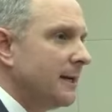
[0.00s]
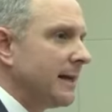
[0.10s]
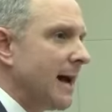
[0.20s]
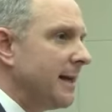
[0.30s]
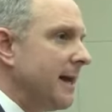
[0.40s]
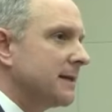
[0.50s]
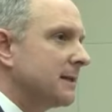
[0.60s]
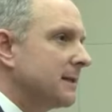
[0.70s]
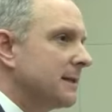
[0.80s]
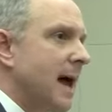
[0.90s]
not as
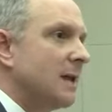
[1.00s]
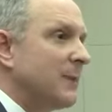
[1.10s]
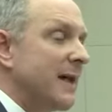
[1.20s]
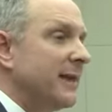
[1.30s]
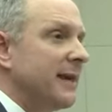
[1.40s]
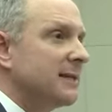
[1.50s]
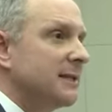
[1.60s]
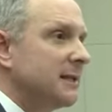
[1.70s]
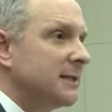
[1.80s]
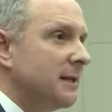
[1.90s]
decided by the
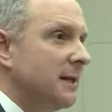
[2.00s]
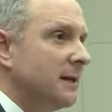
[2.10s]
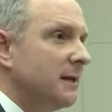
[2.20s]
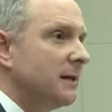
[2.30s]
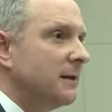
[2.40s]
SCC.